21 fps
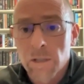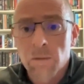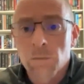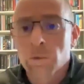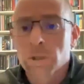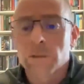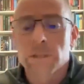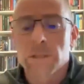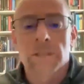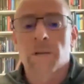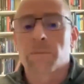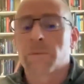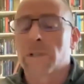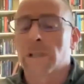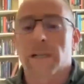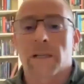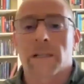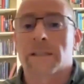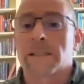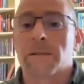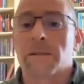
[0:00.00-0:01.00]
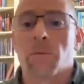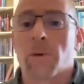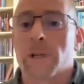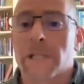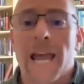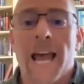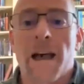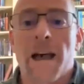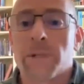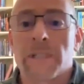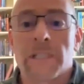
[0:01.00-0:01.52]
which is something like what
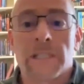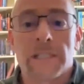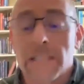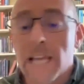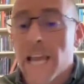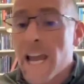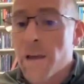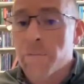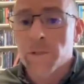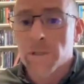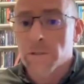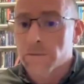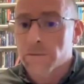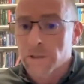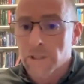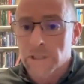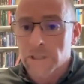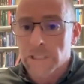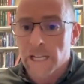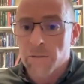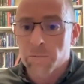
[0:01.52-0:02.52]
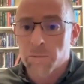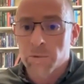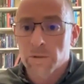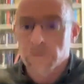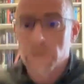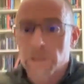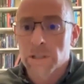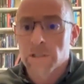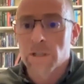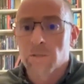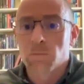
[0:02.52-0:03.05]
happened to Samuel, for example,
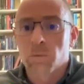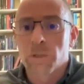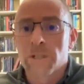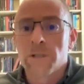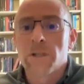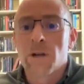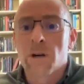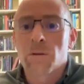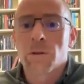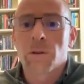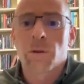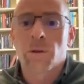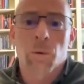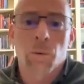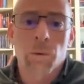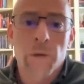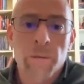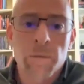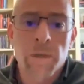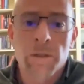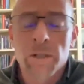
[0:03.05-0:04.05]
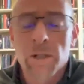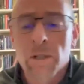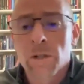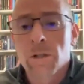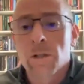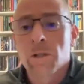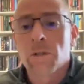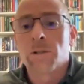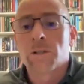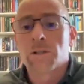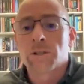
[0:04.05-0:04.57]
or, you know, we know there were women
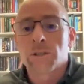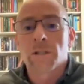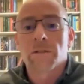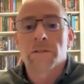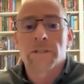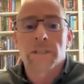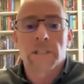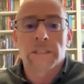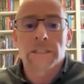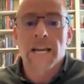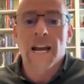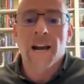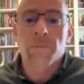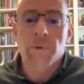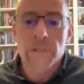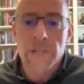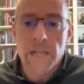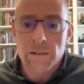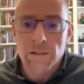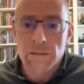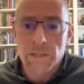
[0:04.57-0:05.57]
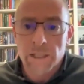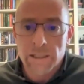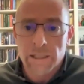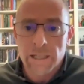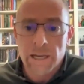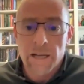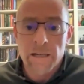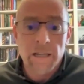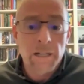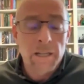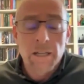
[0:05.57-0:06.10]
who served at the tabernacle like
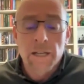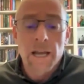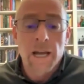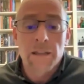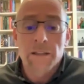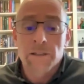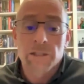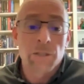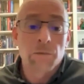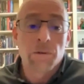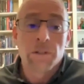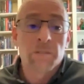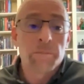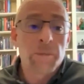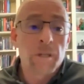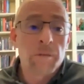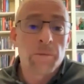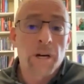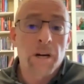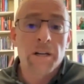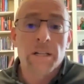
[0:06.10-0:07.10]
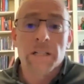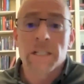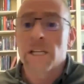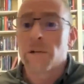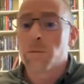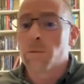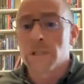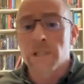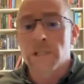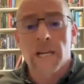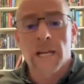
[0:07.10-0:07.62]
that, and she wouldn't have been married and he
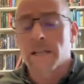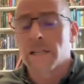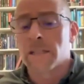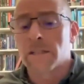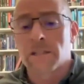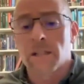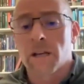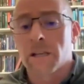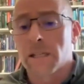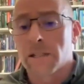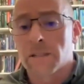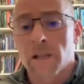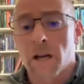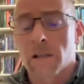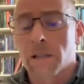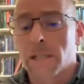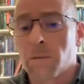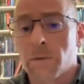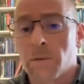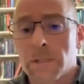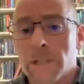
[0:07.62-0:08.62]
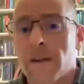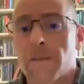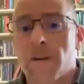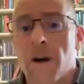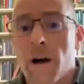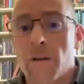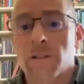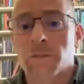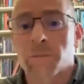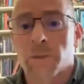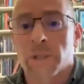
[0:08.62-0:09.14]
wouldn't have his, his, he wouldn't have
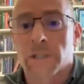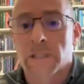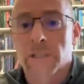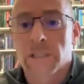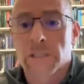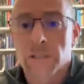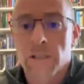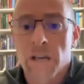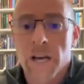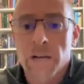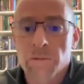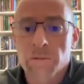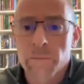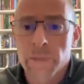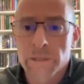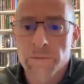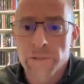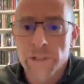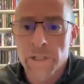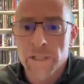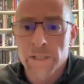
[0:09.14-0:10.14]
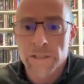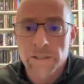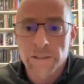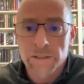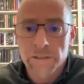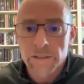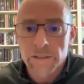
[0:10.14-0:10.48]
offspring. His line would be finished.